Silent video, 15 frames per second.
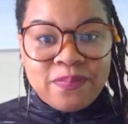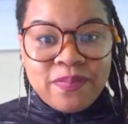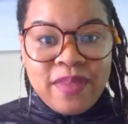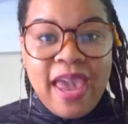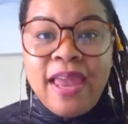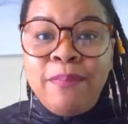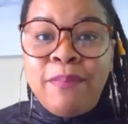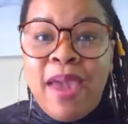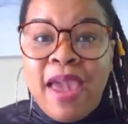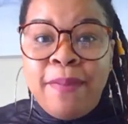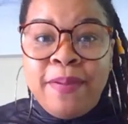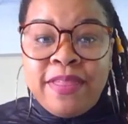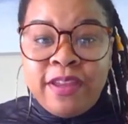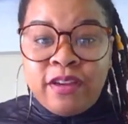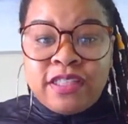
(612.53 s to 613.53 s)
And maybe
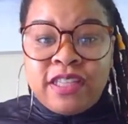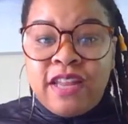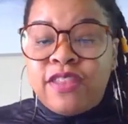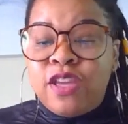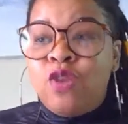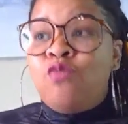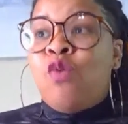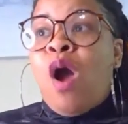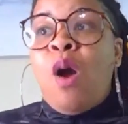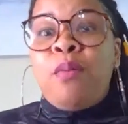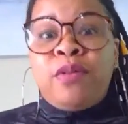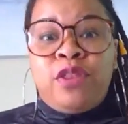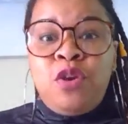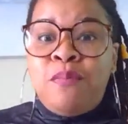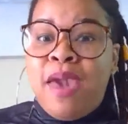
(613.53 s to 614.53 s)
there's nothing wrong with
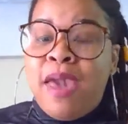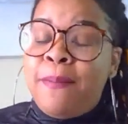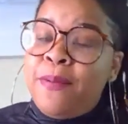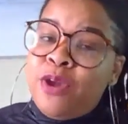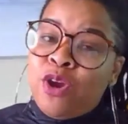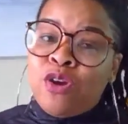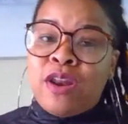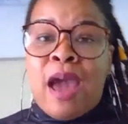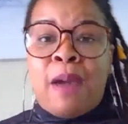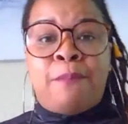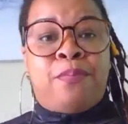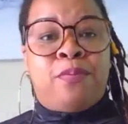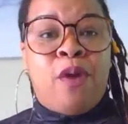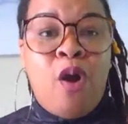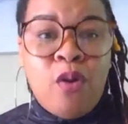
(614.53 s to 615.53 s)
you. Maybe you're not
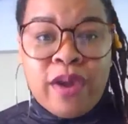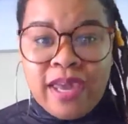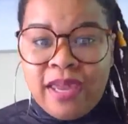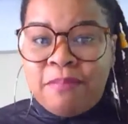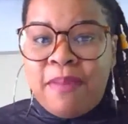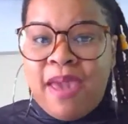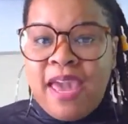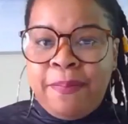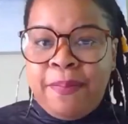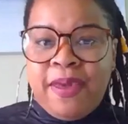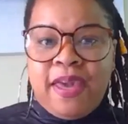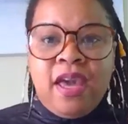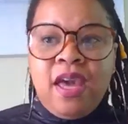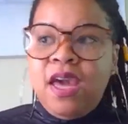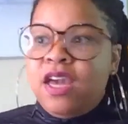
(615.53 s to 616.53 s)
broken.
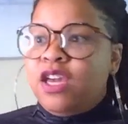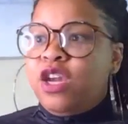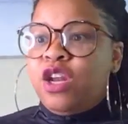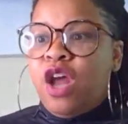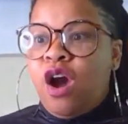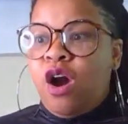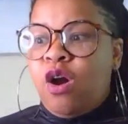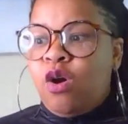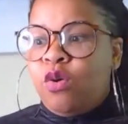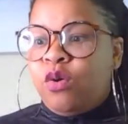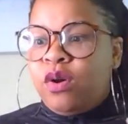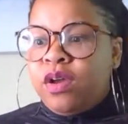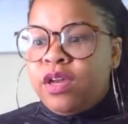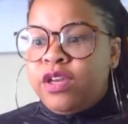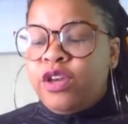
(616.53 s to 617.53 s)
Maybe, you know,
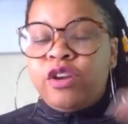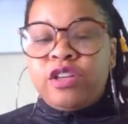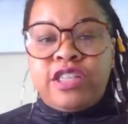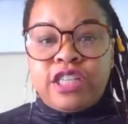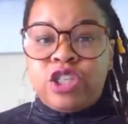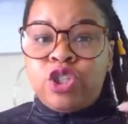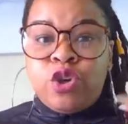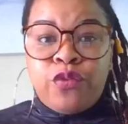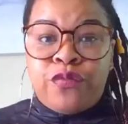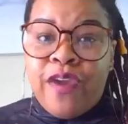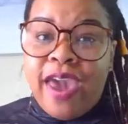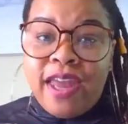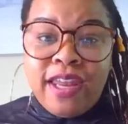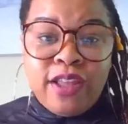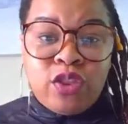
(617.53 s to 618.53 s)
you're just
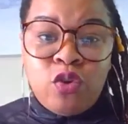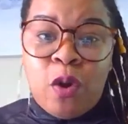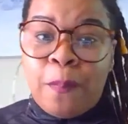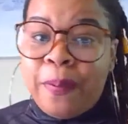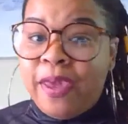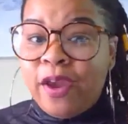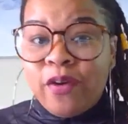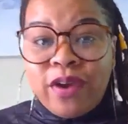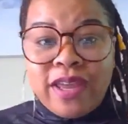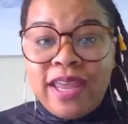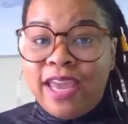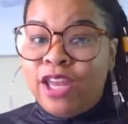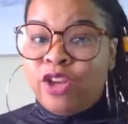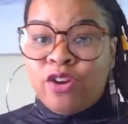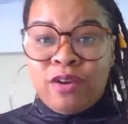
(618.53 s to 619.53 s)
travailing through a period
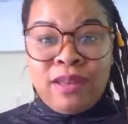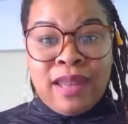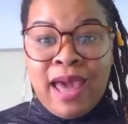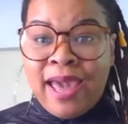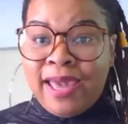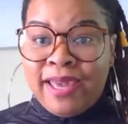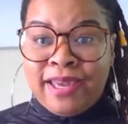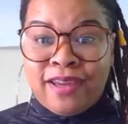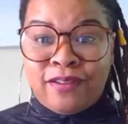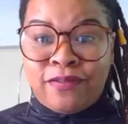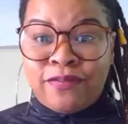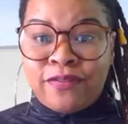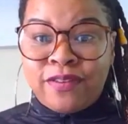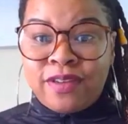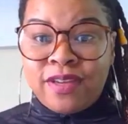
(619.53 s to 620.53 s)
in your life
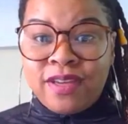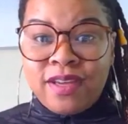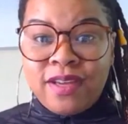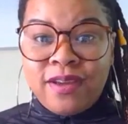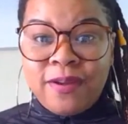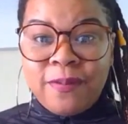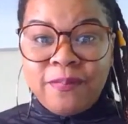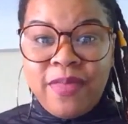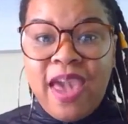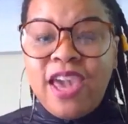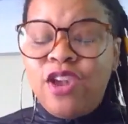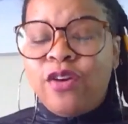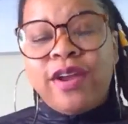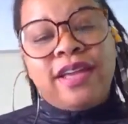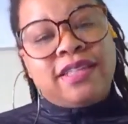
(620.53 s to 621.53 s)
and
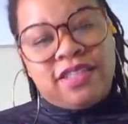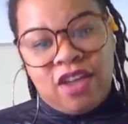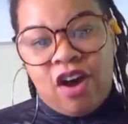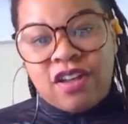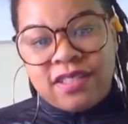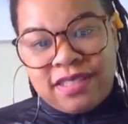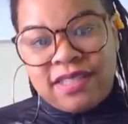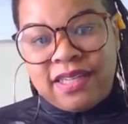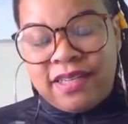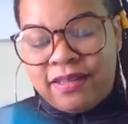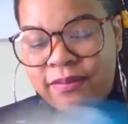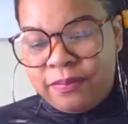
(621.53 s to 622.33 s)
you're exhausted